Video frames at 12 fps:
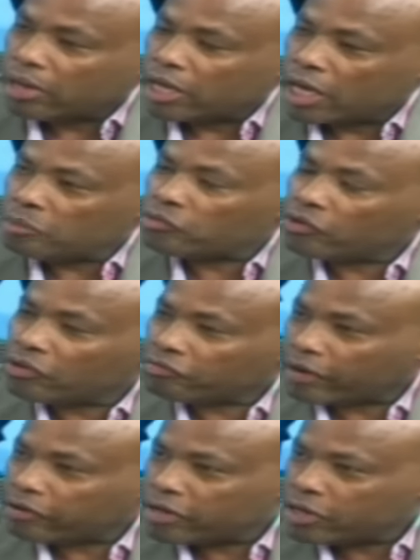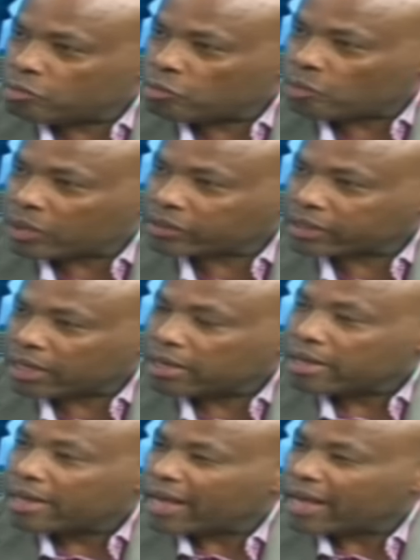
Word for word: here, MCS fighting in Mombasa.